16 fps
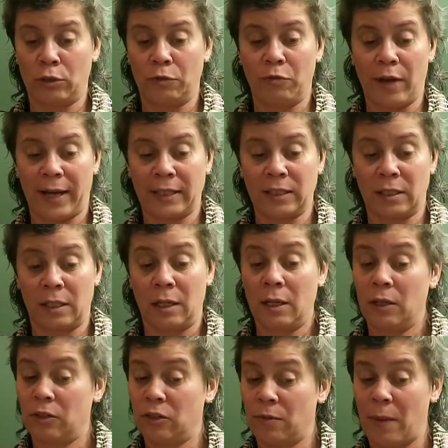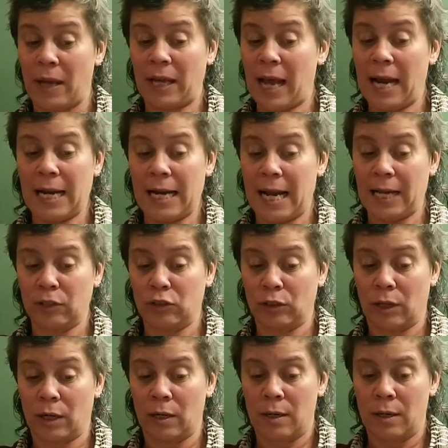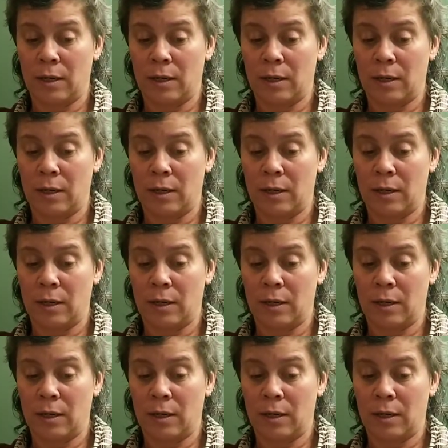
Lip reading: vexed to make any answer.